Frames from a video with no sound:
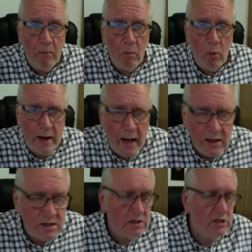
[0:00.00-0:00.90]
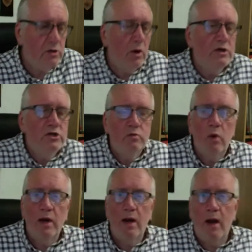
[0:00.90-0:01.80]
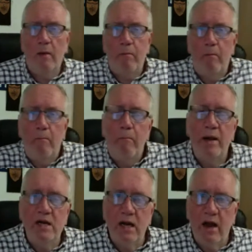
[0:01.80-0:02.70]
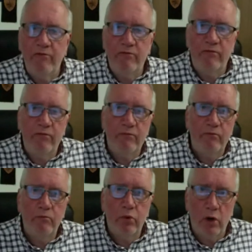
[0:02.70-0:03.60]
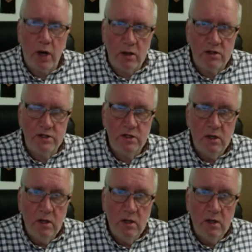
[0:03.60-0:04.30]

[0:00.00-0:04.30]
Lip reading: We had a situation where PDF products